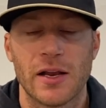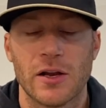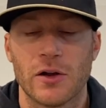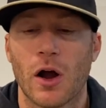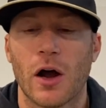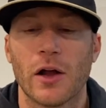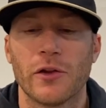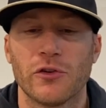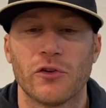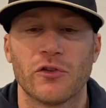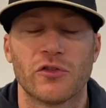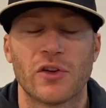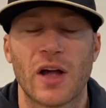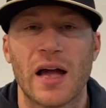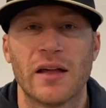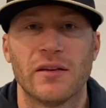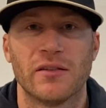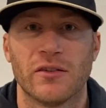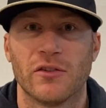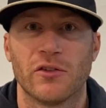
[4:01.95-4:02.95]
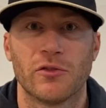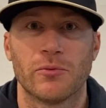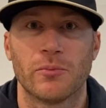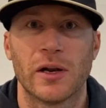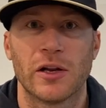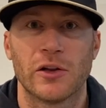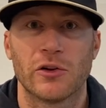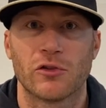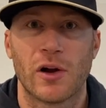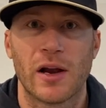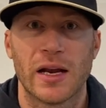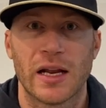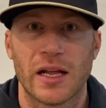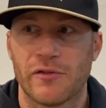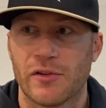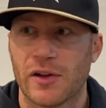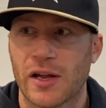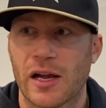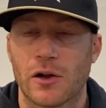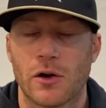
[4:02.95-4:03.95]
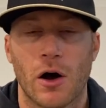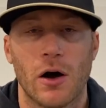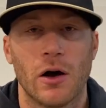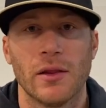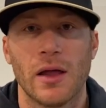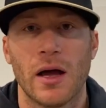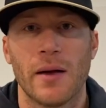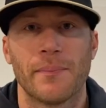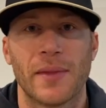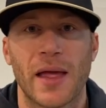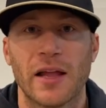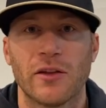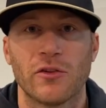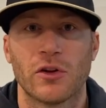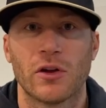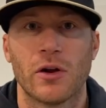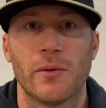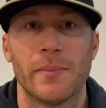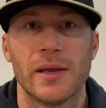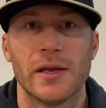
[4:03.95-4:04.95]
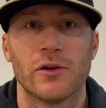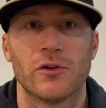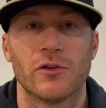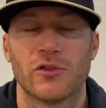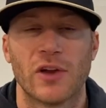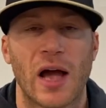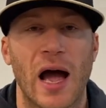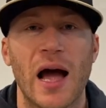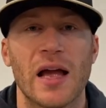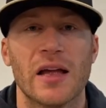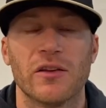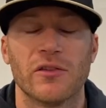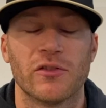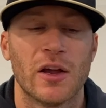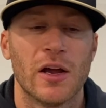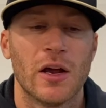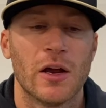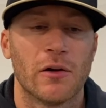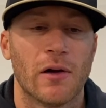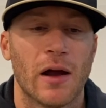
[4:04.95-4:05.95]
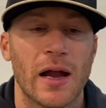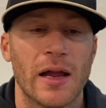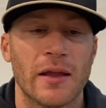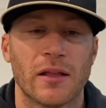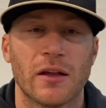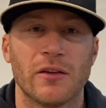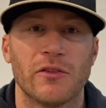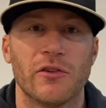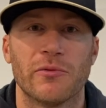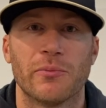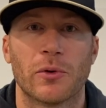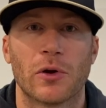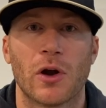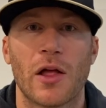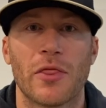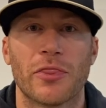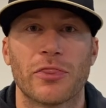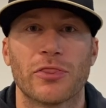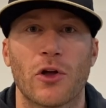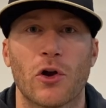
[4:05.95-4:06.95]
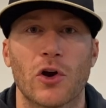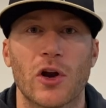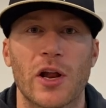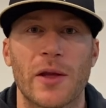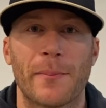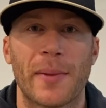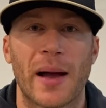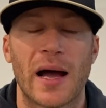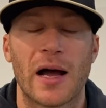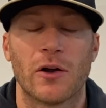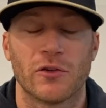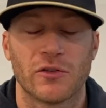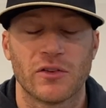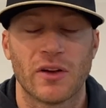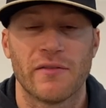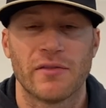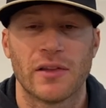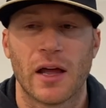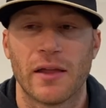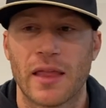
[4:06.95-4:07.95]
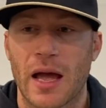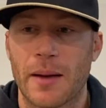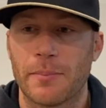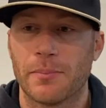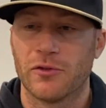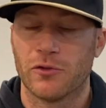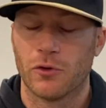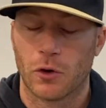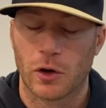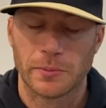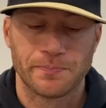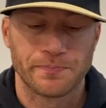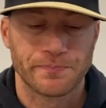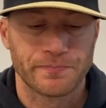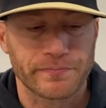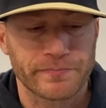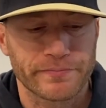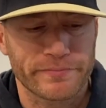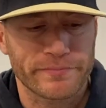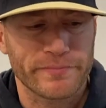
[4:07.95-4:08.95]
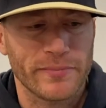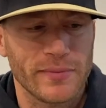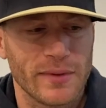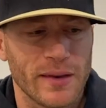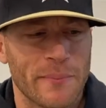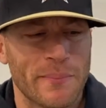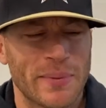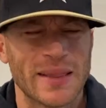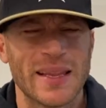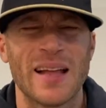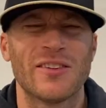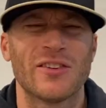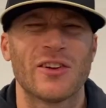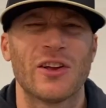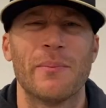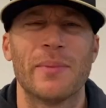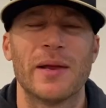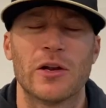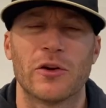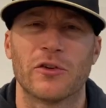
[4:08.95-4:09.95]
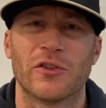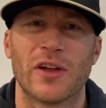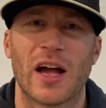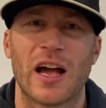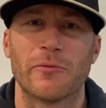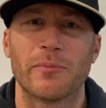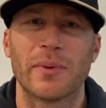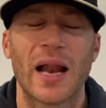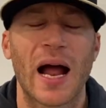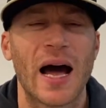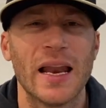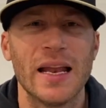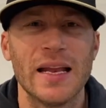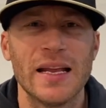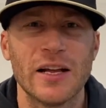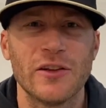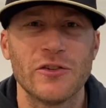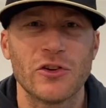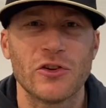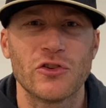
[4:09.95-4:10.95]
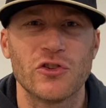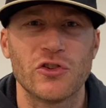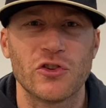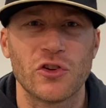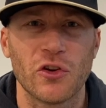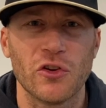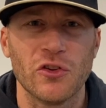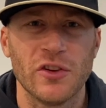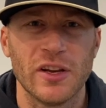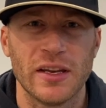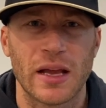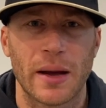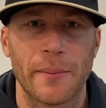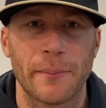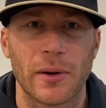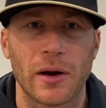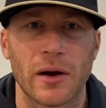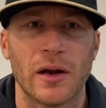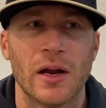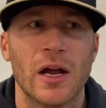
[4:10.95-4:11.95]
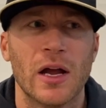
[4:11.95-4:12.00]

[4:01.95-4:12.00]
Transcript: You got your sizes in spring training. If you get called up, that's going to be your size, right? Unless you've put on 30 pounds. I've done that before but that's going to be your size. But how do you get your jersey number?